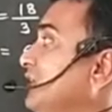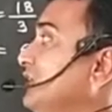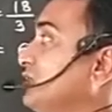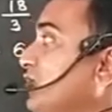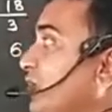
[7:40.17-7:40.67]

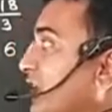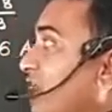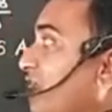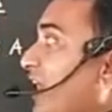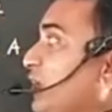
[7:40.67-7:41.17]
So when
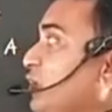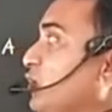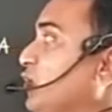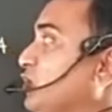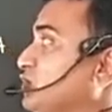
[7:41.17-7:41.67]
value
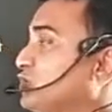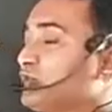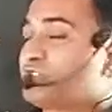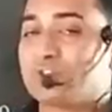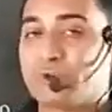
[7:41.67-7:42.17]
close to
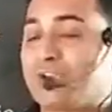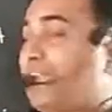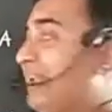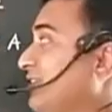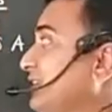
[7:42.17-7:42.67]
0
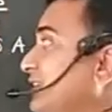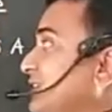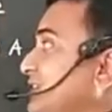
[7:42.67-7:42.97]
Kelvin,